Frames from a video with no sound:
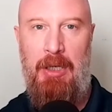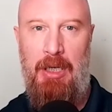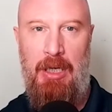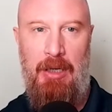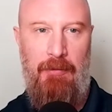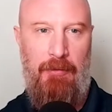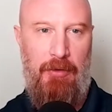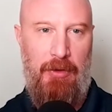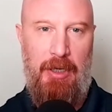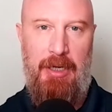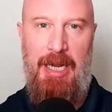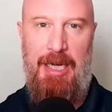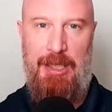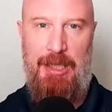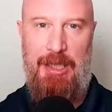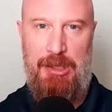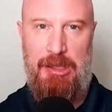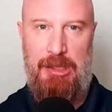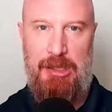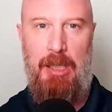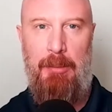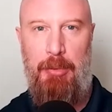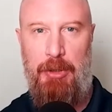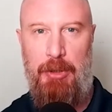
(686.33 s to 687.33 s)
for the next
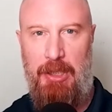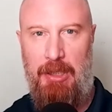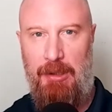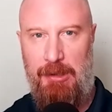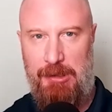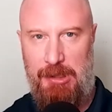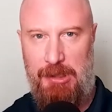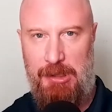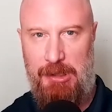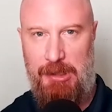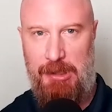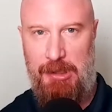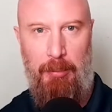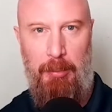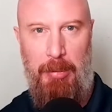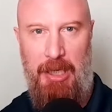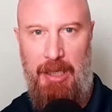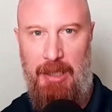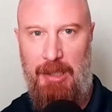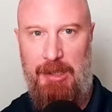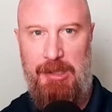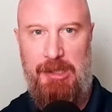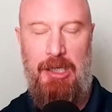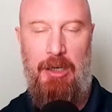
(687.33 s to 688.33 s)
couple years in
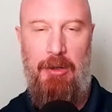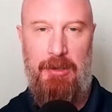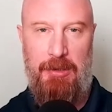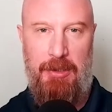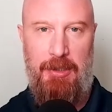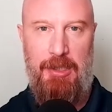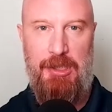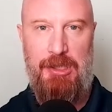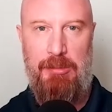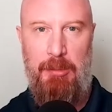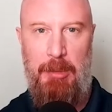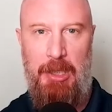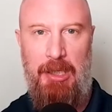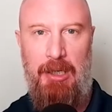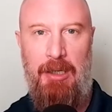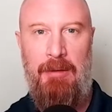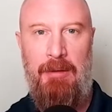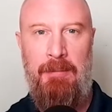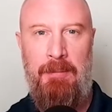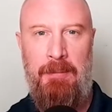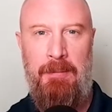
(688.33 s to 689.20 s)
orthopedics going to this meeting.